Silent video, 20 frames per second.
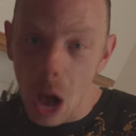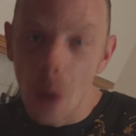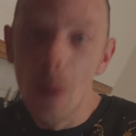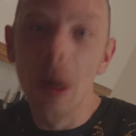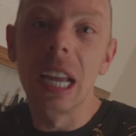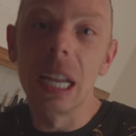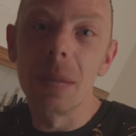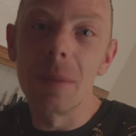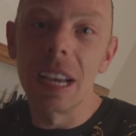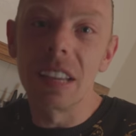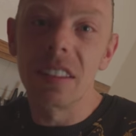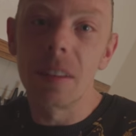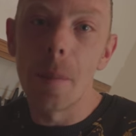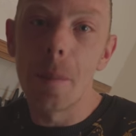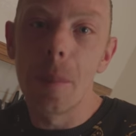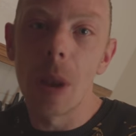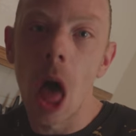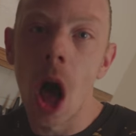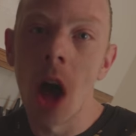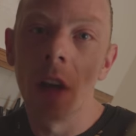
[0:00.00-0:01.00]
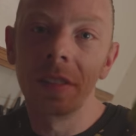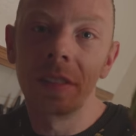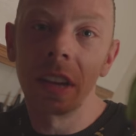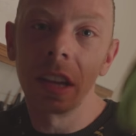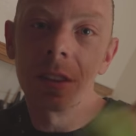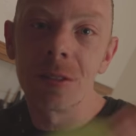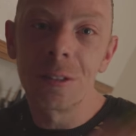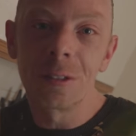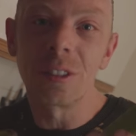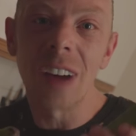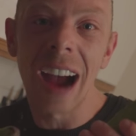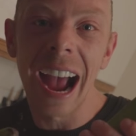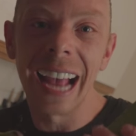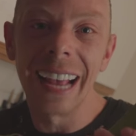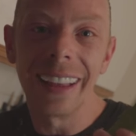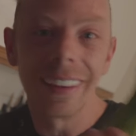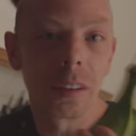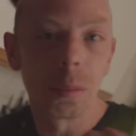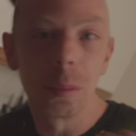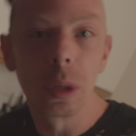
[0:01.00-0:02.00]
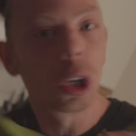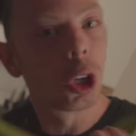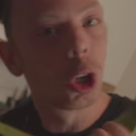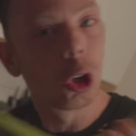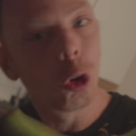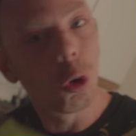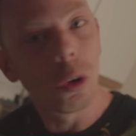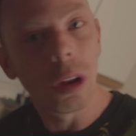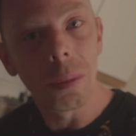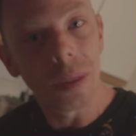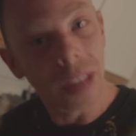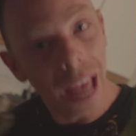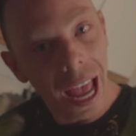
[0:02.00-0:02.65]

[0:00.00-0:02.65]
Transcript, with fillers: We're gonna make some plantain fries and we're gonna do them in